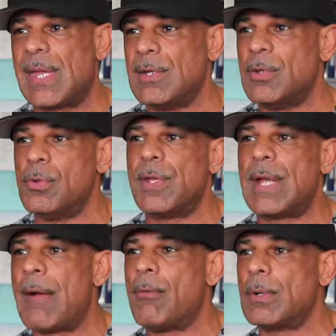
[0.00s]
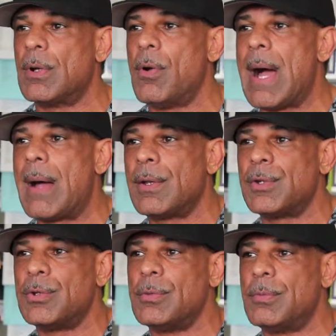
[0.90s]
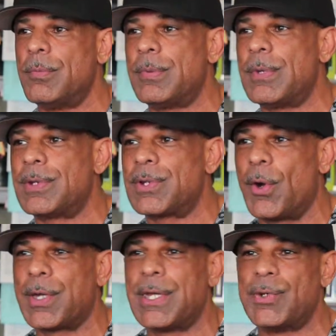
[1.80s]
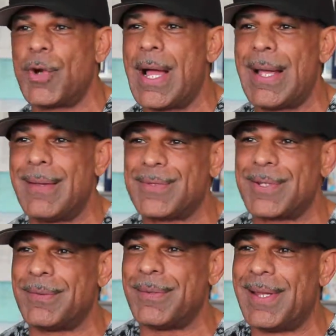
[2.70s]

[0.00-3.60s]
He knew that I would go out and do turkey drives and,